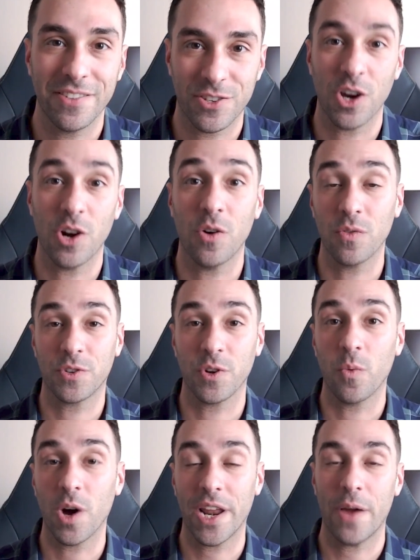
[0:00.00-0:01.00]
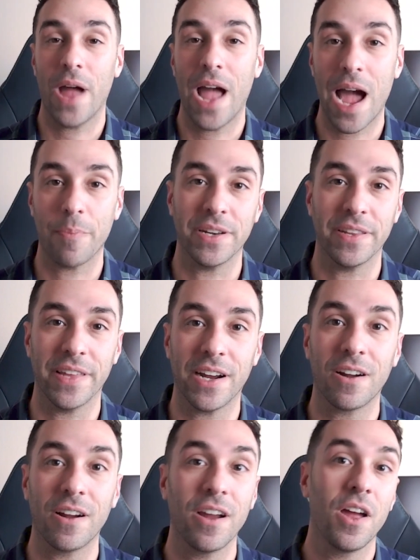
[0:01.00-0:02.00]
so, so what happened
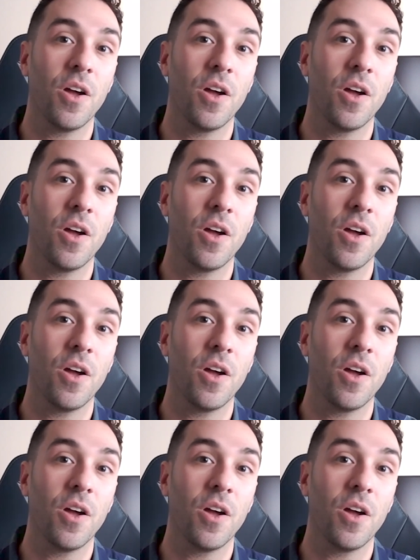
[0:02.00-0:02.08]
there?